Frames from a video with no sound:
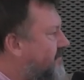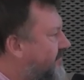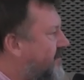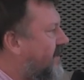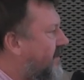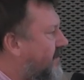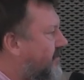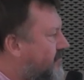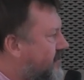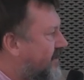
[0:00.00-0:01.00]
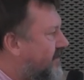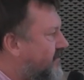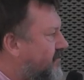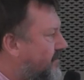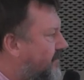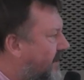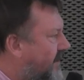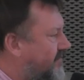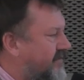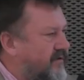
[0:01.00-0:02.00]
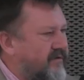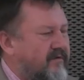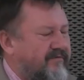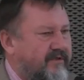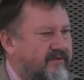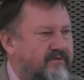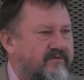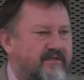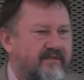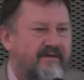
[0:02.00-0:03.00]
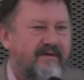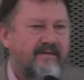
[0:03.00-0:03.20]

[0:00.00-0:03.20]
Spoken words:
you think are crucial to play the role of head teacher.